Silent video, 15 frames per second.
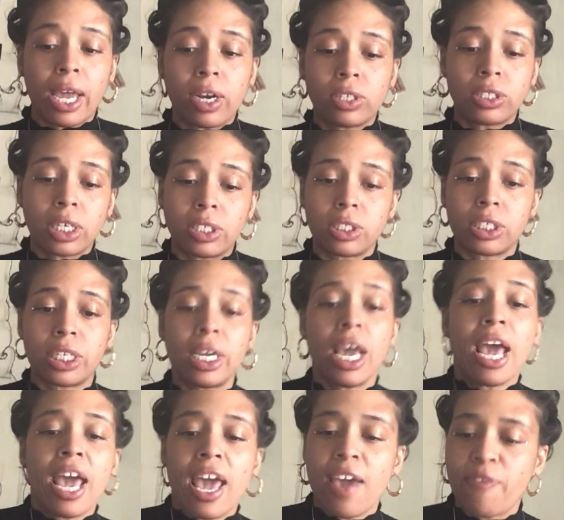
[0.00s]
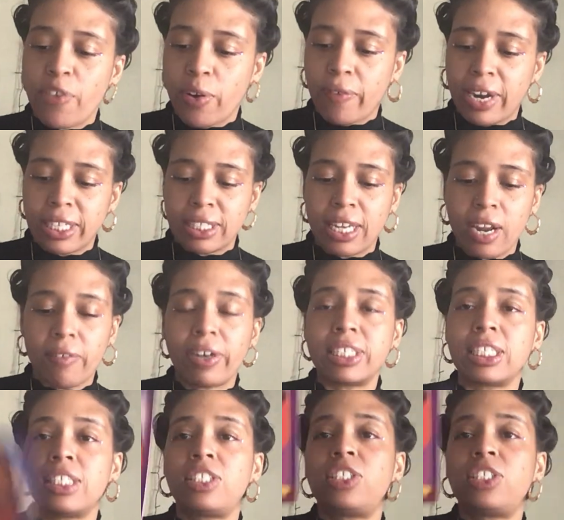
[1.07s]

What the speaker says: Energy, energy. If it resonates, it resonates.